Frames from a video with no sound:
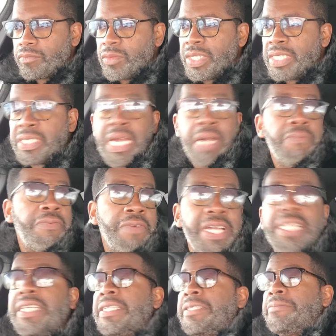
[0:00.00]
Because I'm
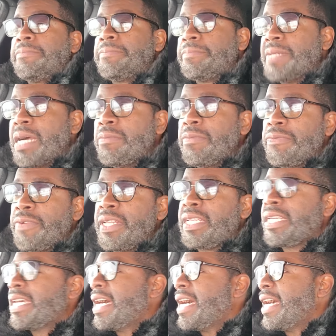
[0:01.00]
friendly. I'm a
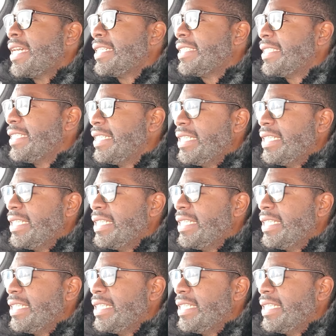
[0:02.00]
friendly guy.